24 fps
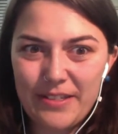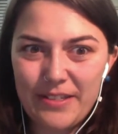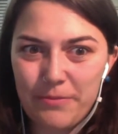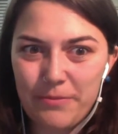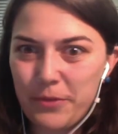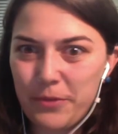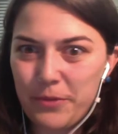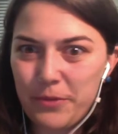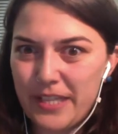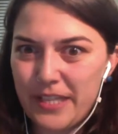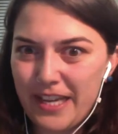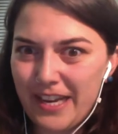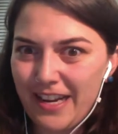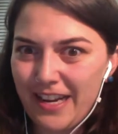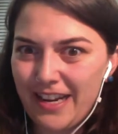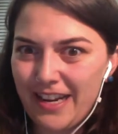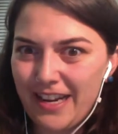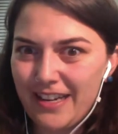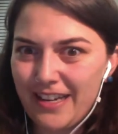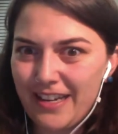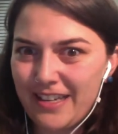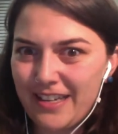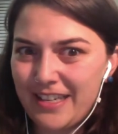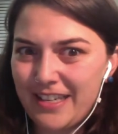
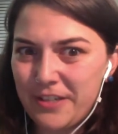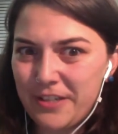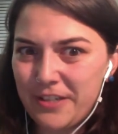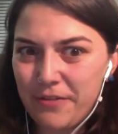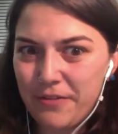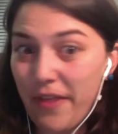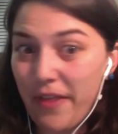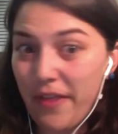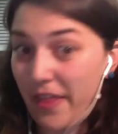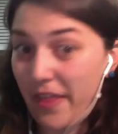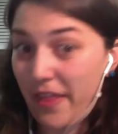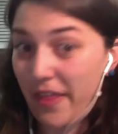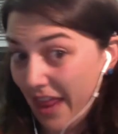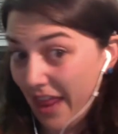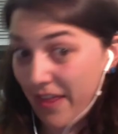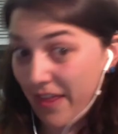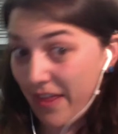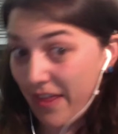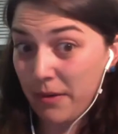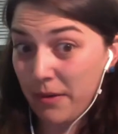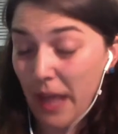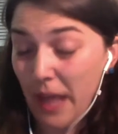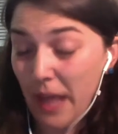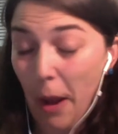Did you find that
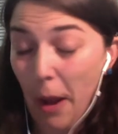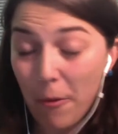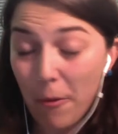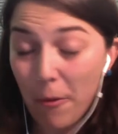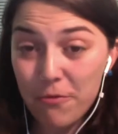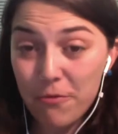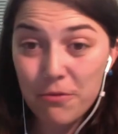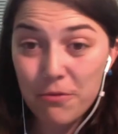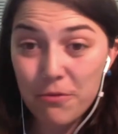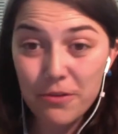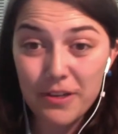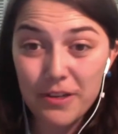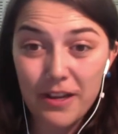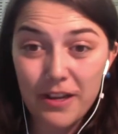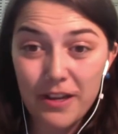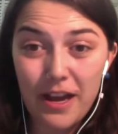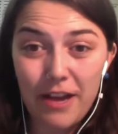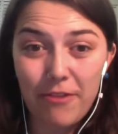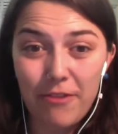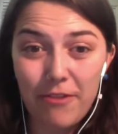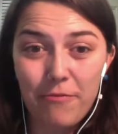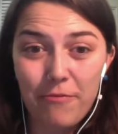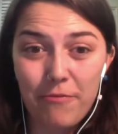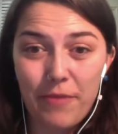was helpful to kind
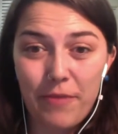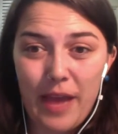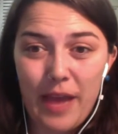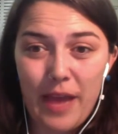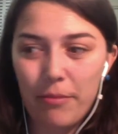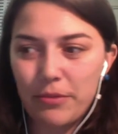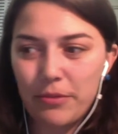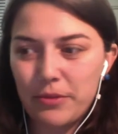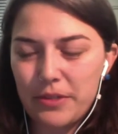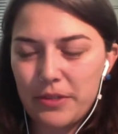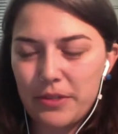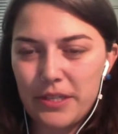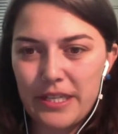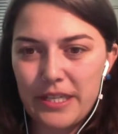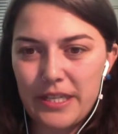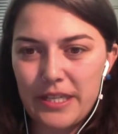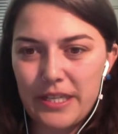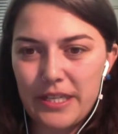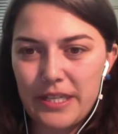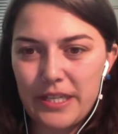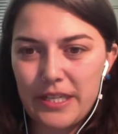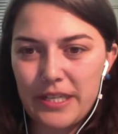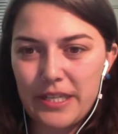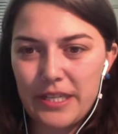of be able to
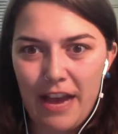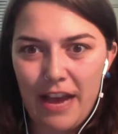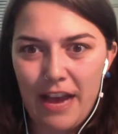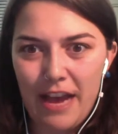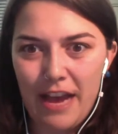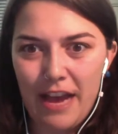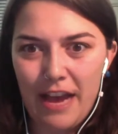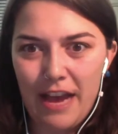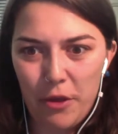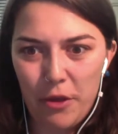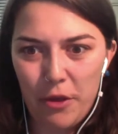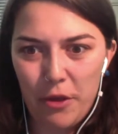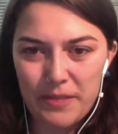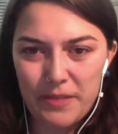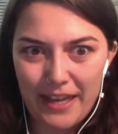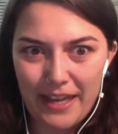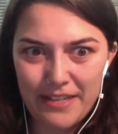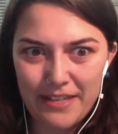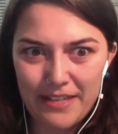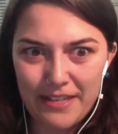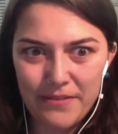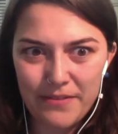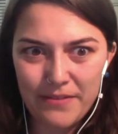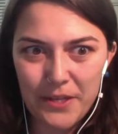have both
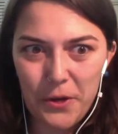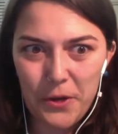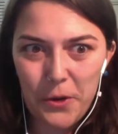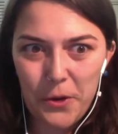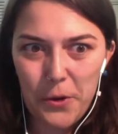perspectives,